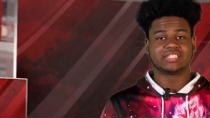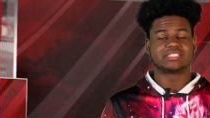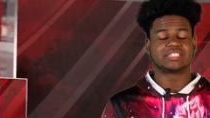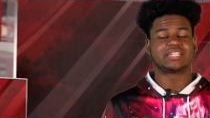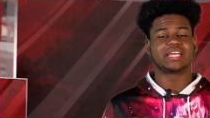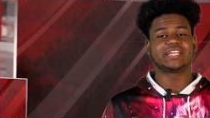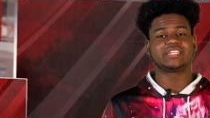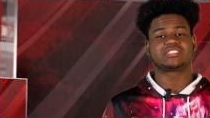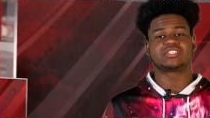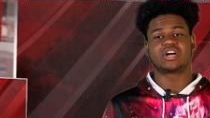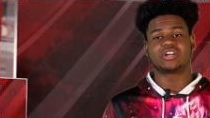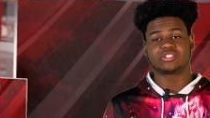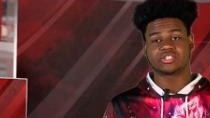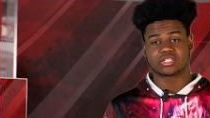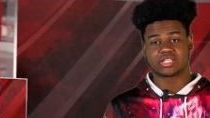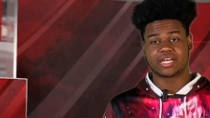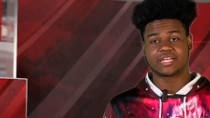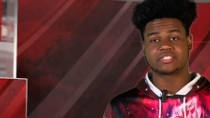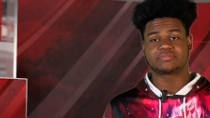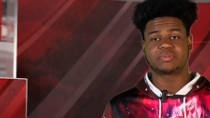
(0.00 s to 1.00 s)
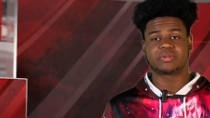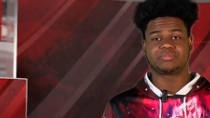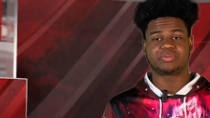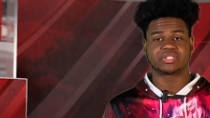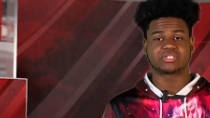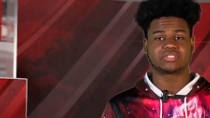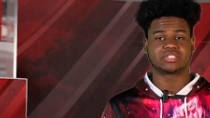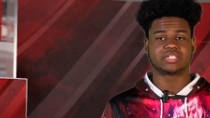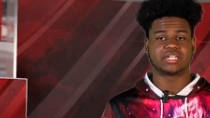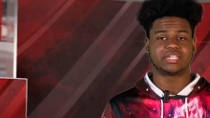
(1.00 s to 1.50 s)
Today is underclassmen
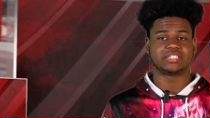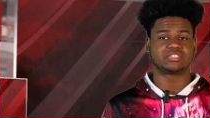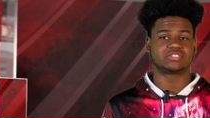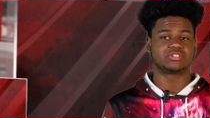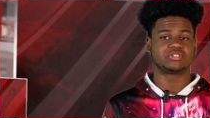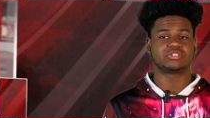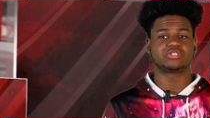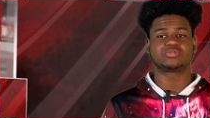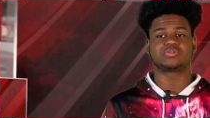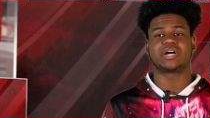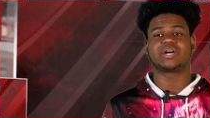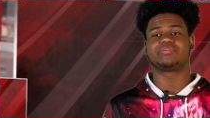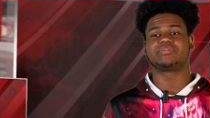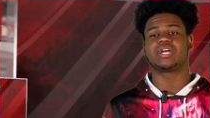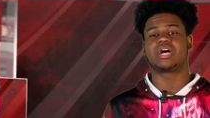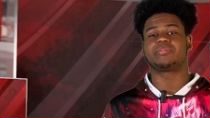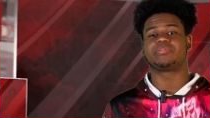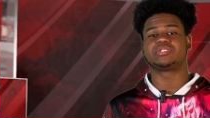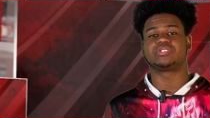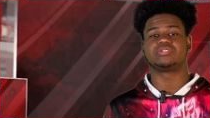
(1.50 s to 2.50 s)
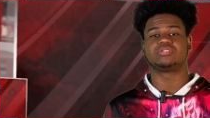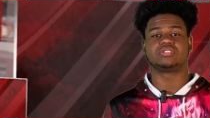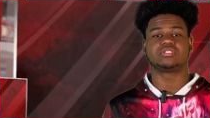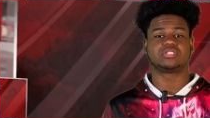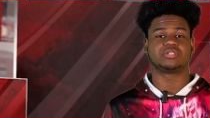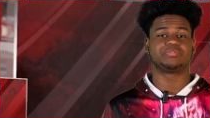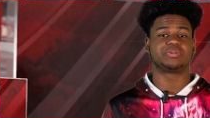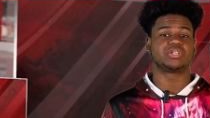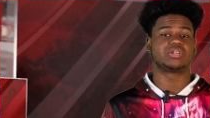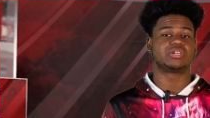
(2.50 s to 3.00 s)
picture day. Students will have the opportunity
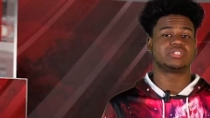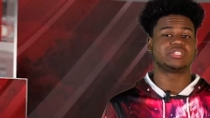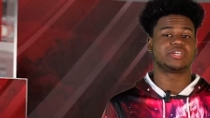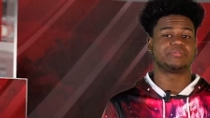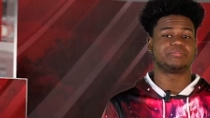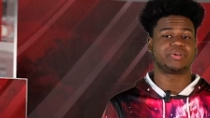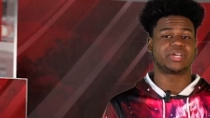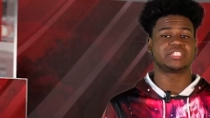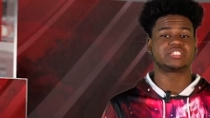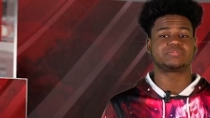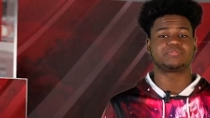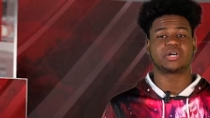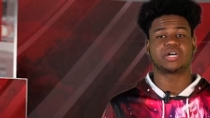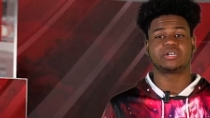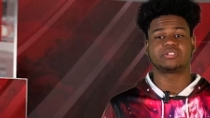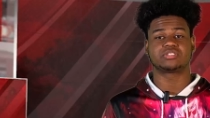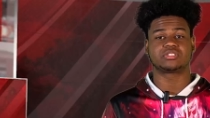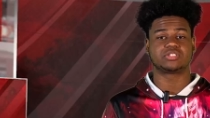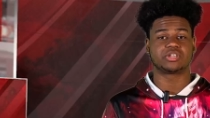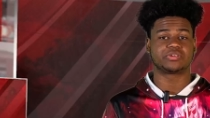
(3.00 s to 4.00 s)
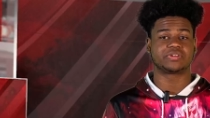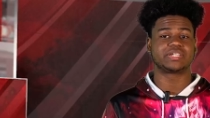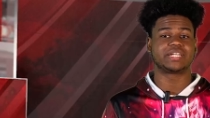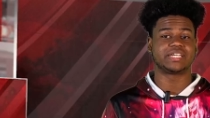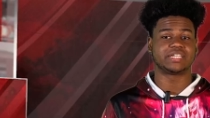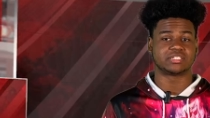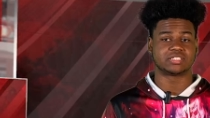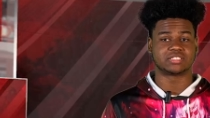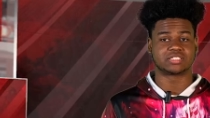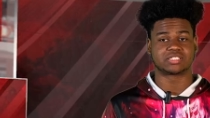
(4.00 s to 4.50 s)
to put on their best smiles during
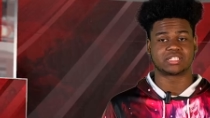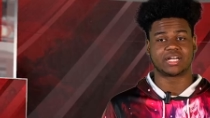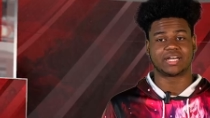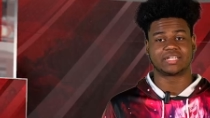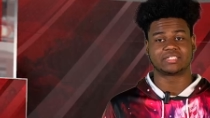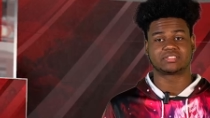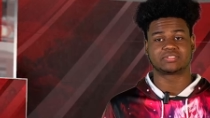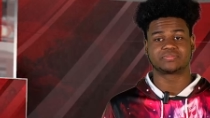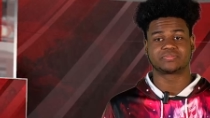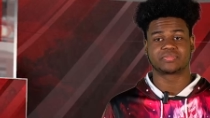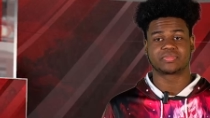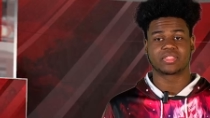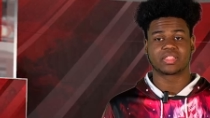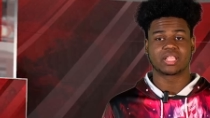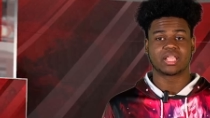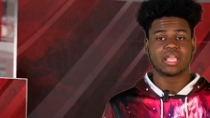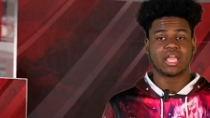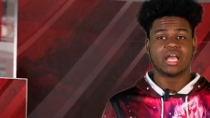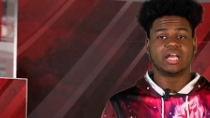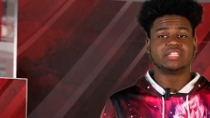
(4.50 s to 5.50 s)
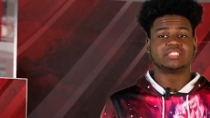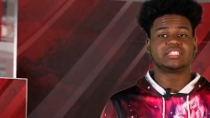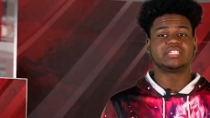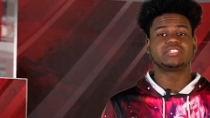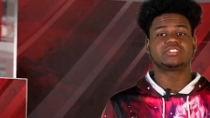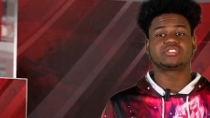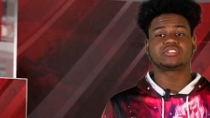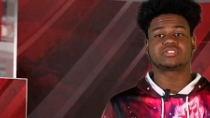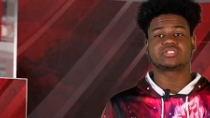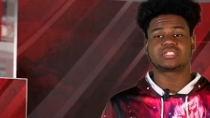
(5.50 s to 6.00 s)
English class.
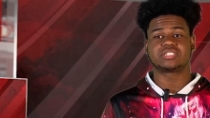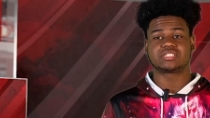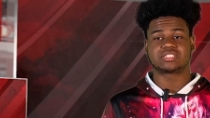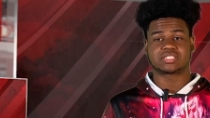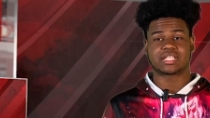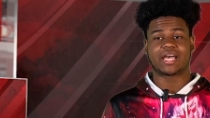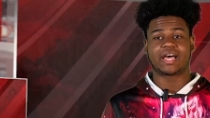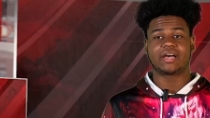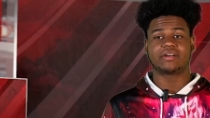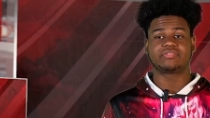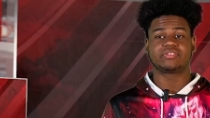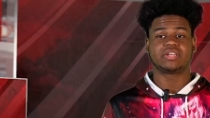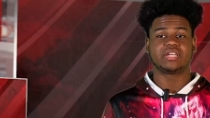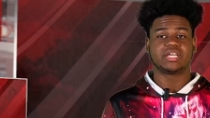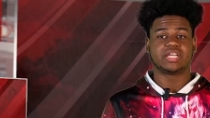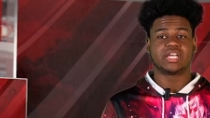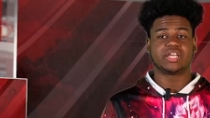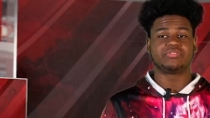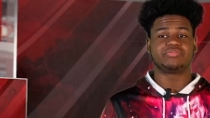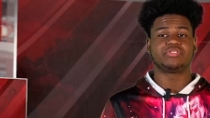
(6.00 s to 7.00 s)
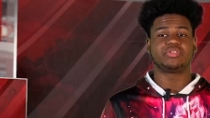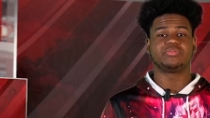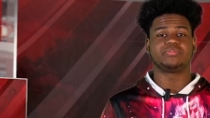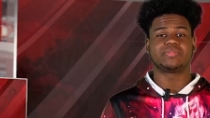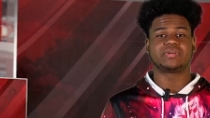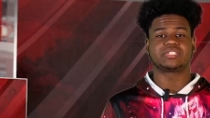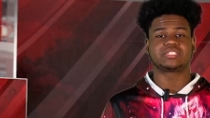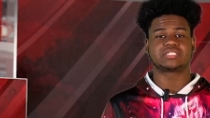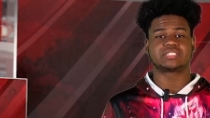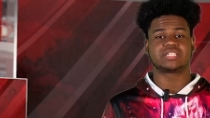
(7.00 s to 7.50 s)
Teachers and staff, if you
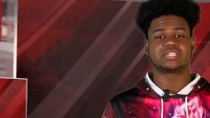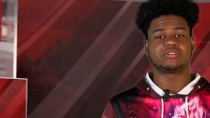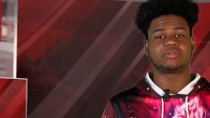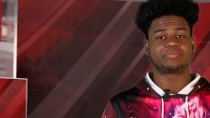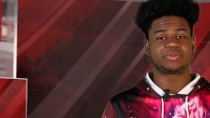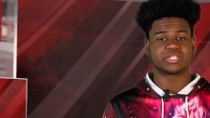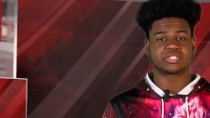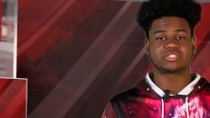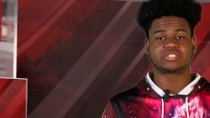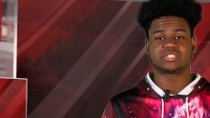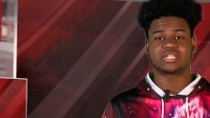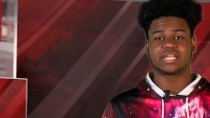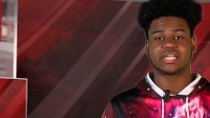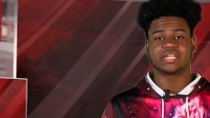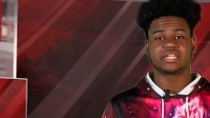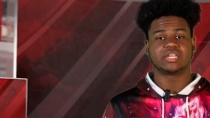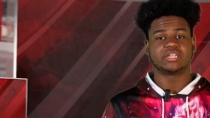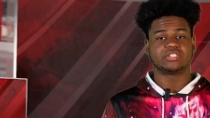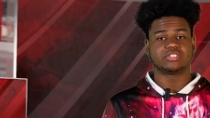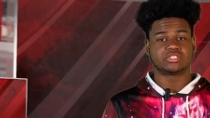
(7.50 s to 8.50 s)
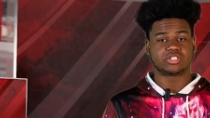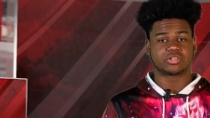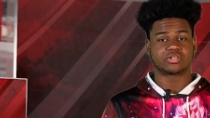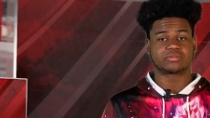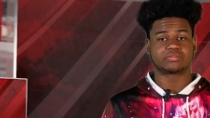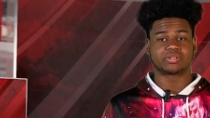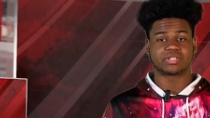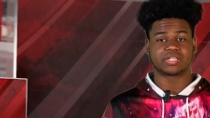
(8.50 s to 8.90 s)
missed the picture day during